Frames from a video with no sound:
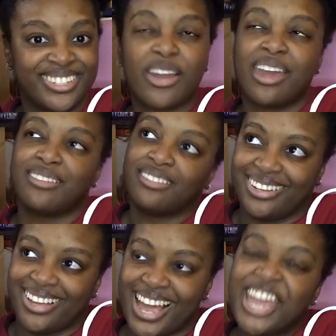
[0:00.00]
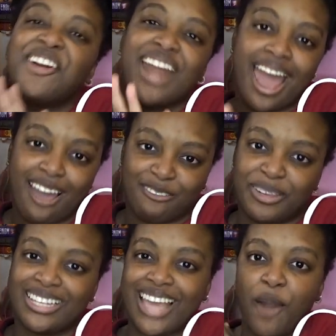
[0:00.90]
Okay, a year and a half,
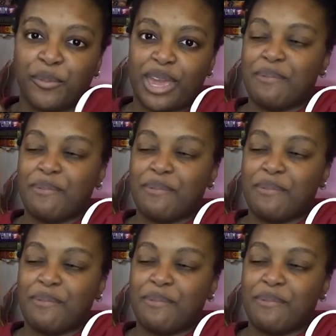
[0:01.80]
because the album came